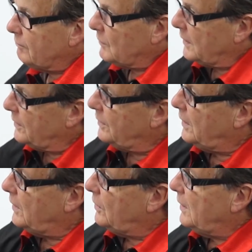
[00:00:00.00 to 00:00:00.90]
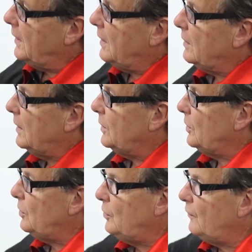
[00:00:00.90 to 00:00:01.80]
right, and
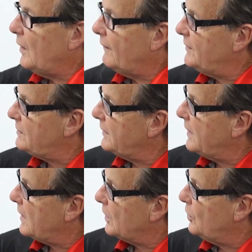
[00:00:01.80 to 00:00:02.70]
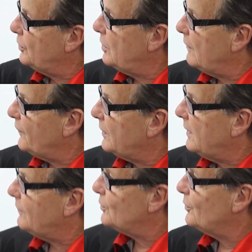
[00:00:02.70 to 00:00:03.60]
you've obviously got a good comfort
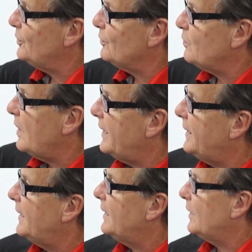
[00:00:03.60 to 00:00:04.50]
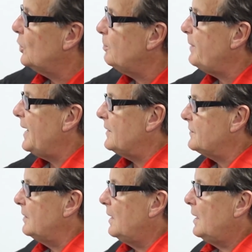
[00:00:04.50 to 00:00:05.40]
level, so you're riding at a good pace.